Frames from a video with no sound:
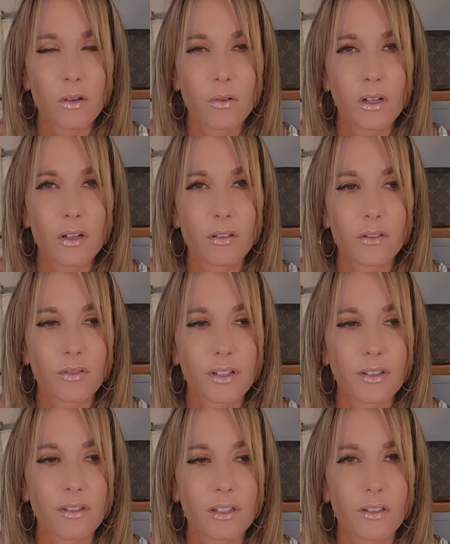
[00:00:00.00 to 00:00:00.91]
Well, the
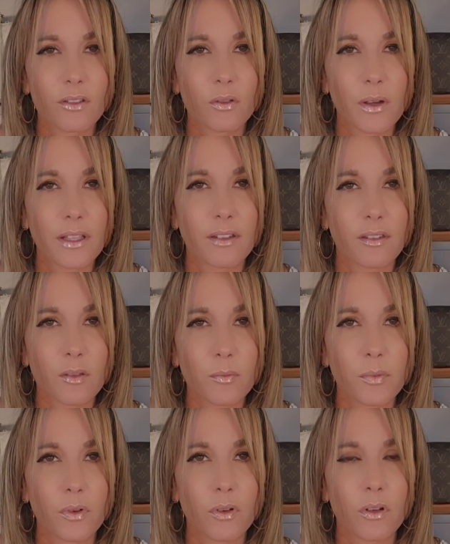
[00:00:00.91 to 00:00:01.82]
reason is quite
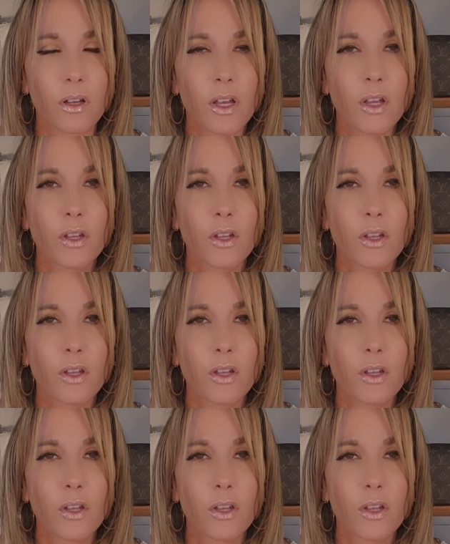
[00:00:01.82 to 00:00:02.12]
simple.